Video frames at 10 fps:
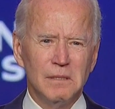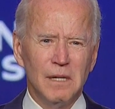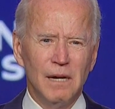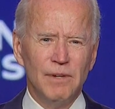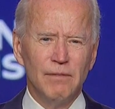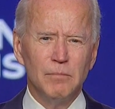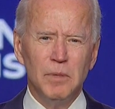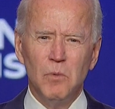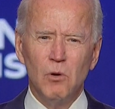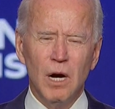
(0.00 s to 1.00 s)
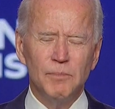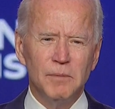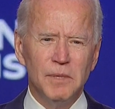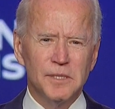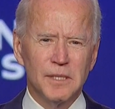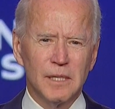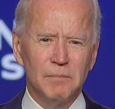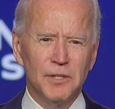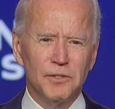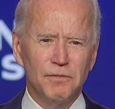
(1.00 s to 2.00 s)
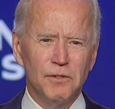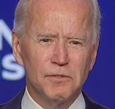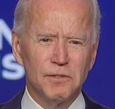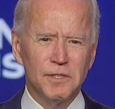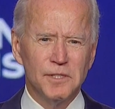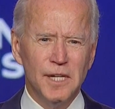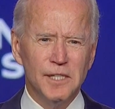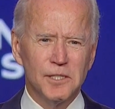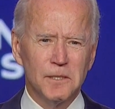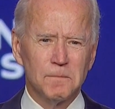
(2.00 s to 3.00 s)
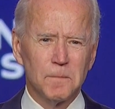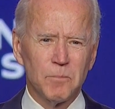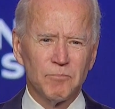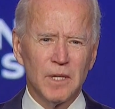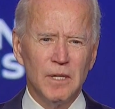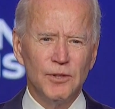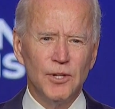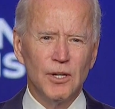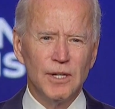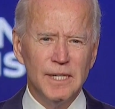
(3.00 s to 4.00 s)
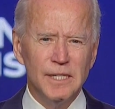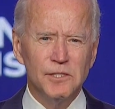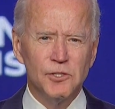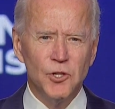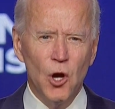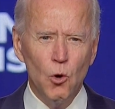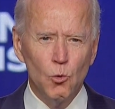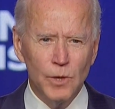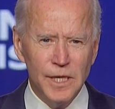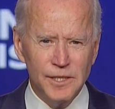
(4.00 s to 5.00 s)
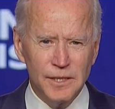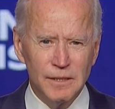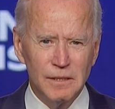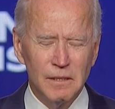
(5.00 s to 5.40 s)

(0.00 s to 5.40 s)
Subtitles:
I've never been more optimistic about the future of this nation. There is no reason